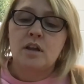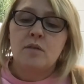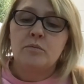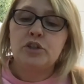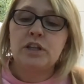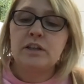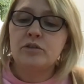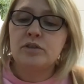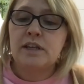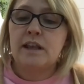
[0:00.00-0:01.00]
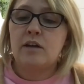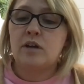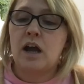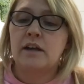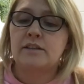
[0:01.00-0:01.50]
But she didn't understand how
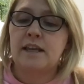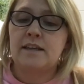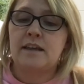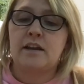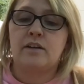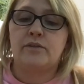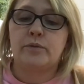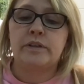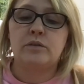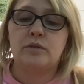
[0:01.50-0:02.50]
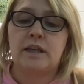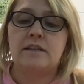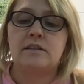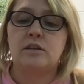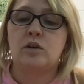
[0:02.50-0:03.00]
God could take care of three little
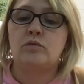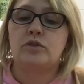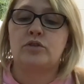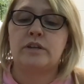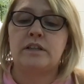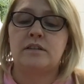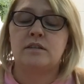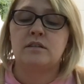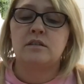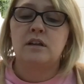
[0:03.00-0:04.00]
kids alone in the streets.